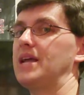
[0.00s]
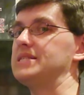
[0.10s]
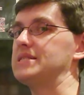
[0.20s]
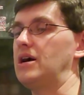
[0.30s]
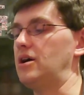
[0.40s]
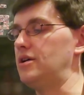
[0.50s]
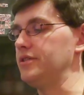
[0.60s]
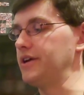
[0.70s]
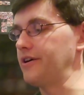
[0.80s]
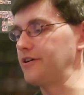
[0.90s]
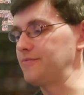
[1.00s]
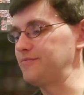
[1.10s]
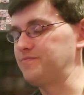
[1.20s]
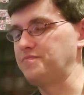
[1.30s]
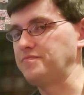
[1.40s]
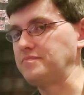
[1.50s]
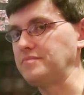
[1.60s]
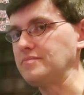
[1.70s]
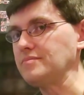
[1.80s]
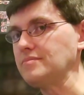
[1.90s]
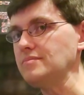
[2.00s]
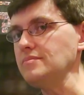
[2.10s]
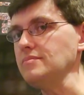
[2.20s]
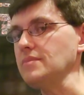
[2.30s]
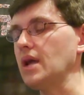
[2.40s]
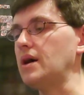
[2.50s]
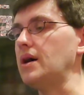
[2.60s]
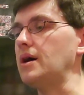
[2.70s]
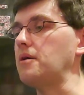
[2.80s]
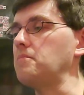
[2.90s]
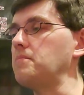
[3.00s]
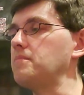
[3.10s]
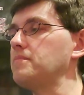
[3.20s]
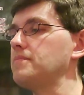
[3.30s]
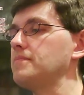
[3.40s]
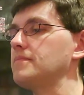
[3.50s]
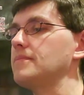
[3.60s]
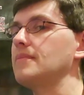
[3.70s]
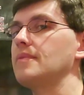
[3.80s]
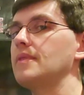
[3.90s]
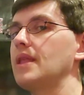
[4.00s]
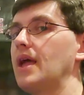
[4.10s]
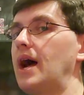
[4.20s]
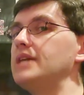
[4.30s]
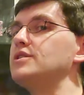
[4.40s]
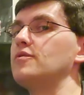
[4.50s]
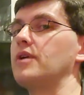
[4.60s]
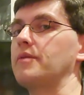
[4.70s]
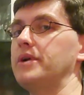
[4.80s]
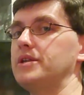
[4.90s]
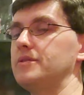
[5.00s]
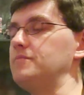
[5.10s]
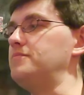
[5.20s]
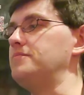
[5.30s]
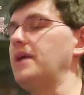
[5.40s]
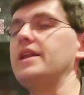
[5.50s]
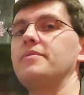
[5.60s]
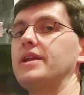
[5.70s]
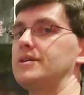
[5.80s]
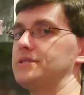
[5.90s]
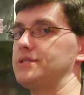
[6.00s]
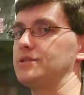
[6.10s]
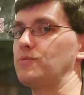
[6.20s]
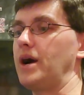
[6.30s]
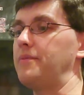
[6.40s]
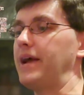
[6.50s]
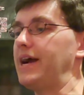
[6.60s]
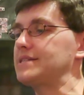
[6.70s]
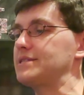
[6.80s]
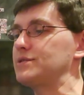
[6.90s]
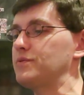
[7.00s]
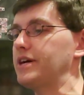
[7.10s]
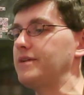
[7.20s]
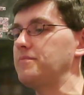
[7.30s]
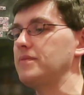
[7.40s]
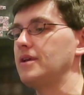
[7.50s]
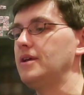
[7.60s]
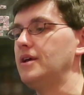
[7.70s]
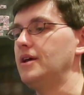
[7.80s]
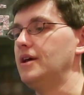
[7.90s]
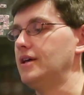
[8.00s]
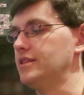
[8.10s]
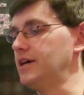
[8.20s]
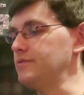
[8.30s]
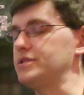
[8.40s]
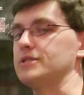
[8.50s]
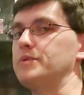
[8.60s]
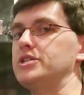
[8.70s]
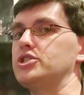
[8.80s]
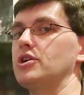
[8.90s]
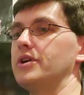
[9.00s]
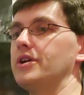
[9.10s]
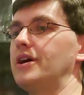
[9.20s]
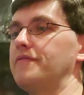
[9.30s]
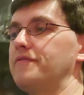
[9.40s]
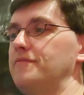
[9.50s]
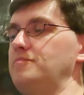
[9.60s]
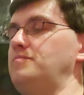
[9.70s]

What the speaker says: it's all there. I don't recommend anybody else does ROM hacks this way. That was just me showing off.